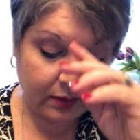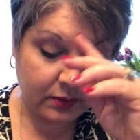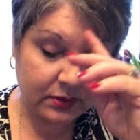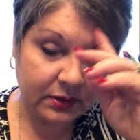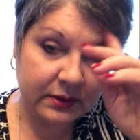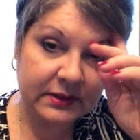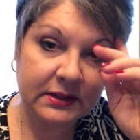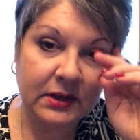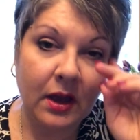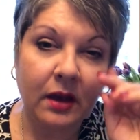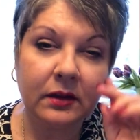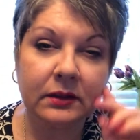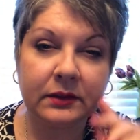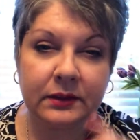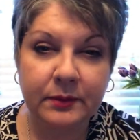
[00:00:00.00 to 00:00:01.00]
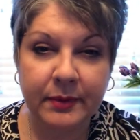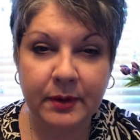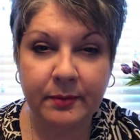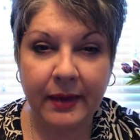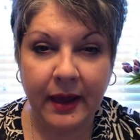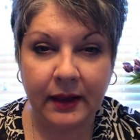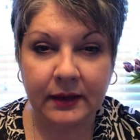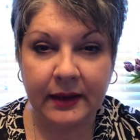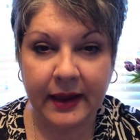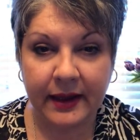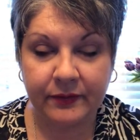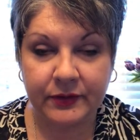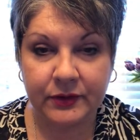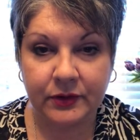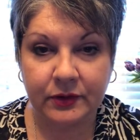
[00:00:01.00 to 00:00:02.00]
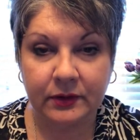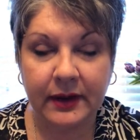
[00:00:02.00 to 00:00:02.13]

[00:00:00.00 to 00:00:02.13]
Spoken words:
So let's talk a little bit about lavender.